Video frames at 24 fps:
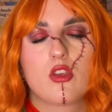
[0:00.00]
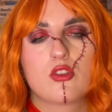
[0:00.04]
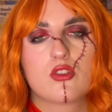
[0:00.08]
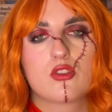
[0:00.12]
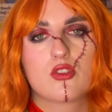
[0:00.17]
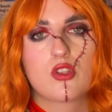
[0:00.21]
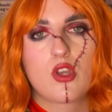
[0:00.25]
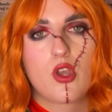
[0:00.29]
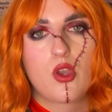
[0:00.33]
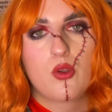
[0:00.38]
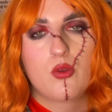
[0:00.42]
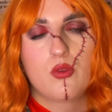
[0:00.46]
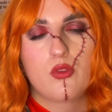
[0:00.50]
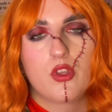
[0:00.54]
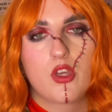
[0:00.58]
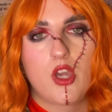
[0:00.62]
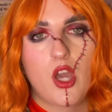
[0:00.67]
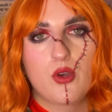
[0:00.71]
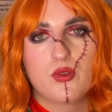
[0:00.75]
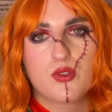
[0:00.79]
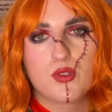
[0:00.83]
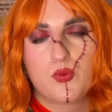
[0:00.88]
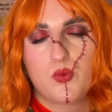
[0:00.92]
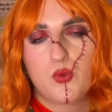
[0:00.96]
So the
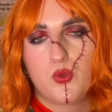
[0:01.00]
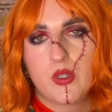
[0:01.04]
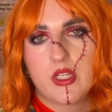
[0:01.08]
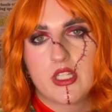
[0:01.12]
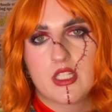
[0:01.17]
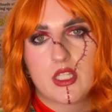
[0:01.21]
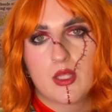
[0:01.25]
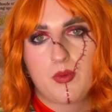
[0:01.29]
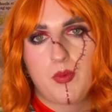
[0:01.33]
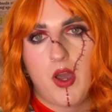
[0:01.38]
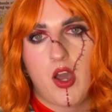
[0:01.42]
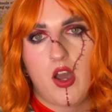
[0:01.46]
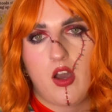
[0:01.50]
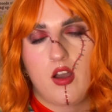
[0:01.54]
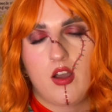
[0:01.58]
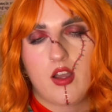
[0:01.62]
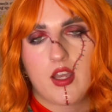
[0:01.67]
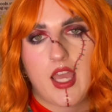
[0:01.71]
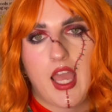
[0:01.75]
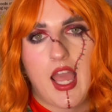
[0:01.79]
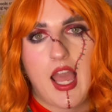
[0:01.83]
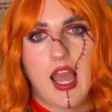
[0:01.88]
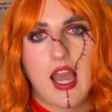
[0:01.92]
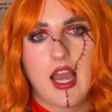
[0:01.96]
girls are walking to the
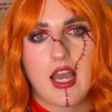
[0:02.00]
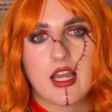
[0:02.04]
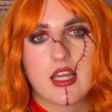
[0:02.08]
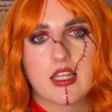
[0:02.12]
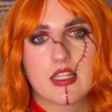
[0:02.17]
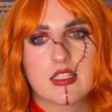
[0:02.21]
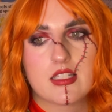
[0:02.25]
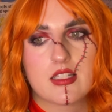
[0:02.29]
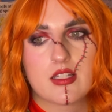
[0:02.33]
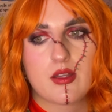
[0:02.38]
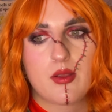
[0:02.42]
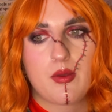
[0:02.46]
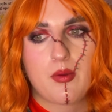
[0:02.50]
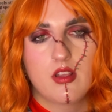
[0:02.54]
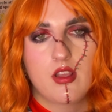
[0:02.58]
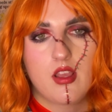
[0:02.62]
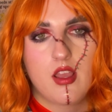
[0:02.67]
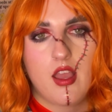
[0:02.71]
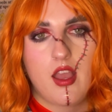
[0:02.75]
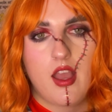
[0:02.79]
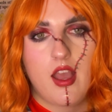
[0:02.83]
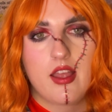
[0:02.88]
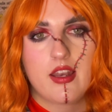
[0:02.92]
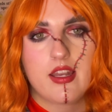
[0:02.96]
park, and
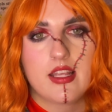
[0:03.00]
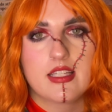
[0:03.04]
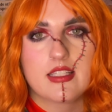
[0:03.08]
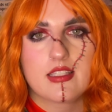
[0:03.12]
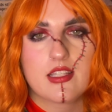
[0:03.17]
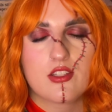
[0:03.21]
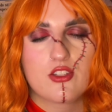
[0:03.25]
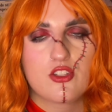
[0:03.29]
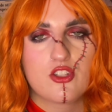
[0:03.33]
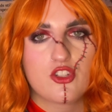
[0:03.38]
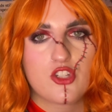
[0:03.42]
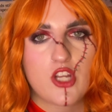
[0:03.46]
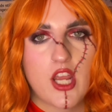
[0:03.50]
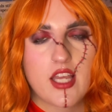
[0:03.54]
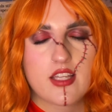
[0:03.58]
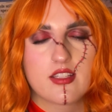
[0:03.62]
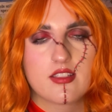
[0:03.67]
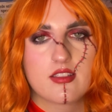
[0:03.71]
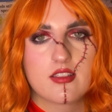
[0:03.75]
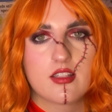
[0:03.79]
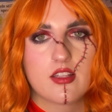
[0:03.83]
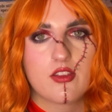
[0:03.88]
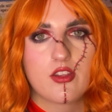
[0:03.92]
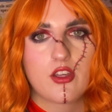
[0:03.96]
Anissa
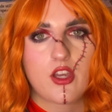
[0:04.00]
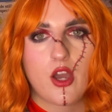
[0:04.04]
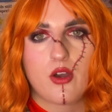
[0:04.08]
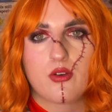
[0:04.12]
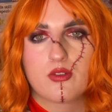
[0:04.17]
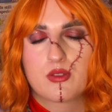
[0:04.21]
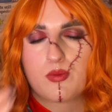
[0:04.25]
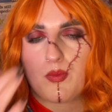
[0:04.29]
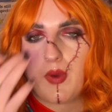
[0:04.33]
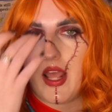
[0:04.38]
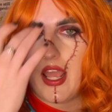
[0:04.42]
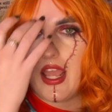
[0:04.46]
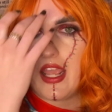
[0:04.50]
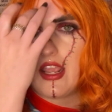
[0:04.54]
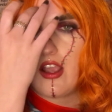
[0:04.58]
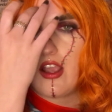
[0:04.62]
suggests that the girls play